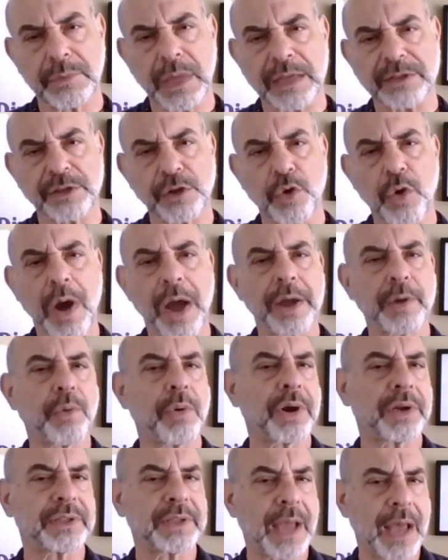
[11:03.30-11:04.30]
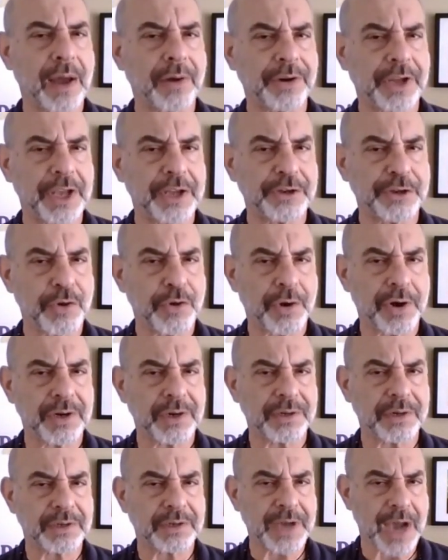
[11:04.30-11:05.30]
hasn't quite worked out in
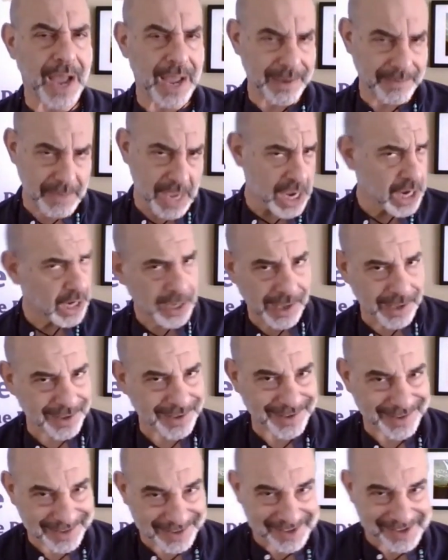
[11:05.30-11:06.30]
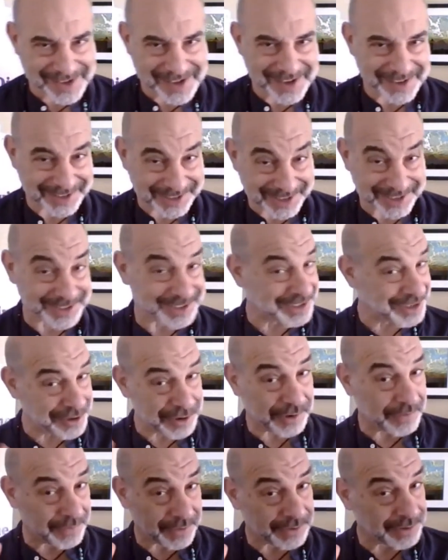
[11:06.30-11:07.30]
your timing, because
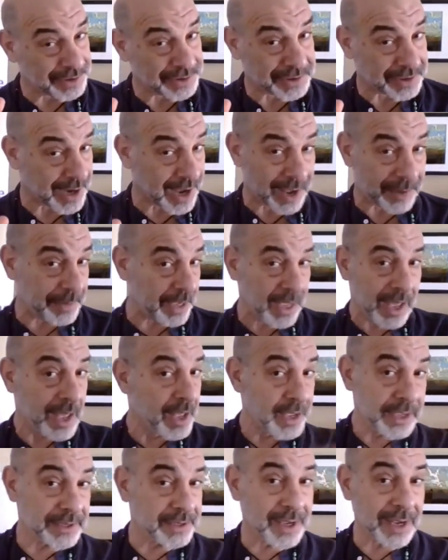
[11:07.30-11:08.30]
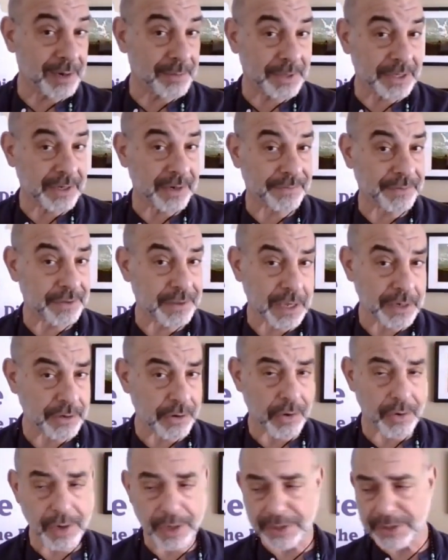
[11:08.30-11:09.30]
the universe's timing is going to be different
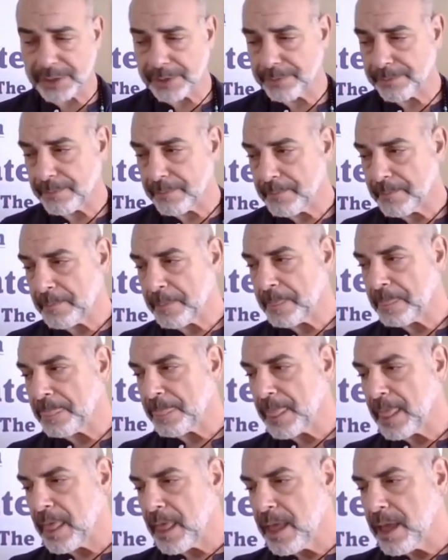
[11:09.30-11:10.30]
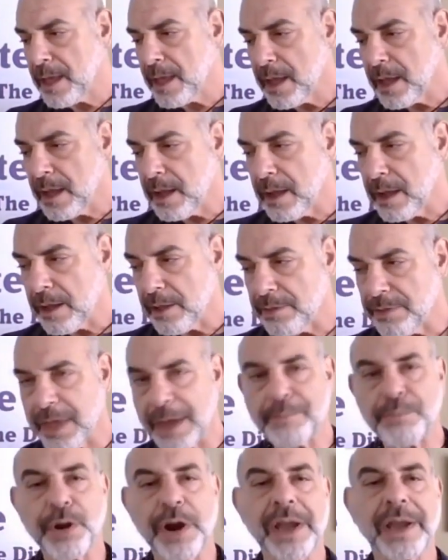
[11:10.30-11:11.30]
than yours,
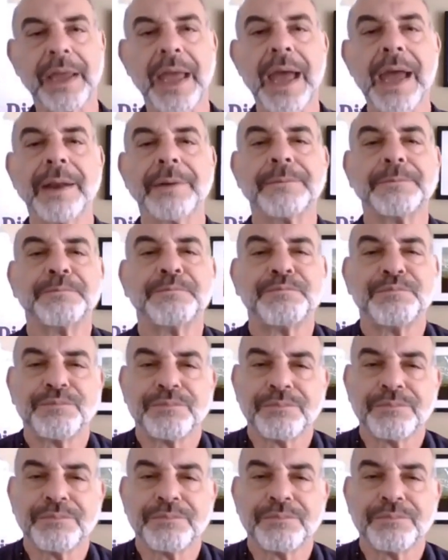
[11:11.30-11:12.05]
then pray again.